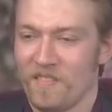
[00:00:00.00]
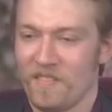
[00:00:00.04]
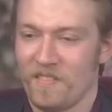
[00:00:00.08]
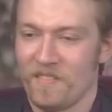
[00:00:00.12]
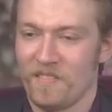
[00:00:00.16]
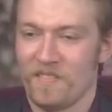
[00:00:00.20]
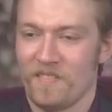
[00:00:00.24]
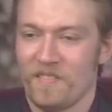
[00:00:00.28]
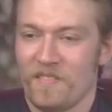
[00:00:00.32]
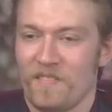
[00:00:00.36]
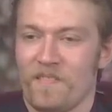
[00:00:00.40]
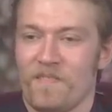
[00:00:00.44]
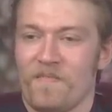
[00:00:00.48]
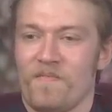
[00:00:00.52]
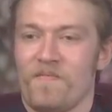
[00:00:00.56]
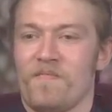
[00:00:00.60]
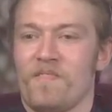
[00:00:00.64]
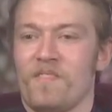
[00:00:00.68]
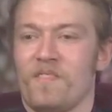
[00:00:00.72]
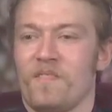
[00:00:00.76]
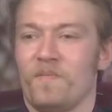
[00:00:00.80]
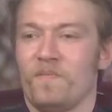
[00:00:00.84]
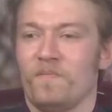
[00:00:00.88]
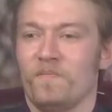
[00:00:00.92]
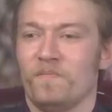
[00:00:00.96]

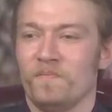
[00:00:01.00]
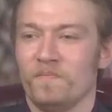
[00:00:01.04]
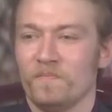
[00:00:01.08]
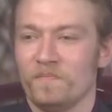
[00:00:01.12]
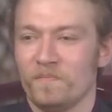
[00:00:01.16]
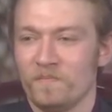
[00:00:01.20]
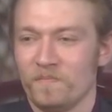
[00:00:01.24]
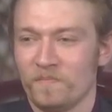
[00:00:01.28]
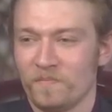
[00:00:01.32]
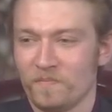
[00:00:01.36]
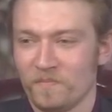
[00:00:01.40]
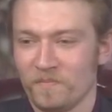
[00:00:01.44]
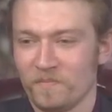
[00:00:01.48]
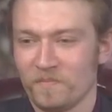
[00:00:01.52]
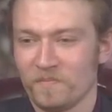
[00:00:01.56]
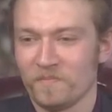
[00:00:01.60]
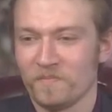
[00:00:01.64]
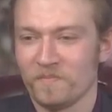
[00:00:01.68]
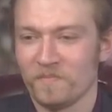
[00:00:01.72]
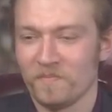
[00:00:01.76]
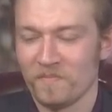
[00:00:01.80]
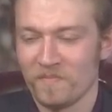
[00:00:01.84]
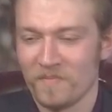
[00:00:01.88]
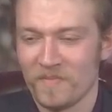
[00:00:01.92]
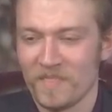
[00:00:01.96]

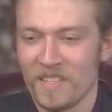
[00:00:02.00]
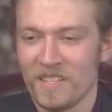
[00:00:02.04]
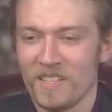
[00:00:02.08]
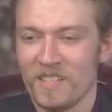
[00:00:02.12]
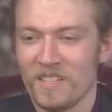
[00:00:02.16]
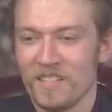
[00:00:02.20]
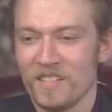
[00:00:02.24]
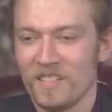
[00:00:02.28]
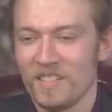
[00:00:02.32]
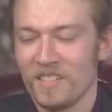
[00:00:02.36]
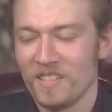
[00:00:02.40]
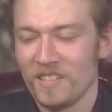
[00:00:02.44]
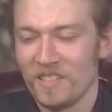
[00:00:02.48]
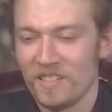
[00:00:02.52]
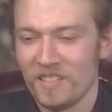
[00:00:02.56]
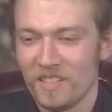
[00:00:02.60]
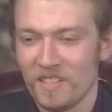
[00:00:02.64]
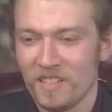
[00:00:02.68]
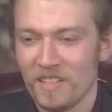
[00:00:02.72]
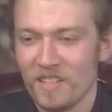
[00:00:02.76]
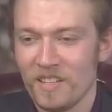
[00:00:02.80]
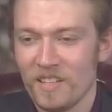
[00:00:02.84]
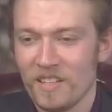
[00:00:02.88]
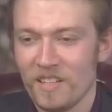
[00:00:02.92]
This person isn't speaking.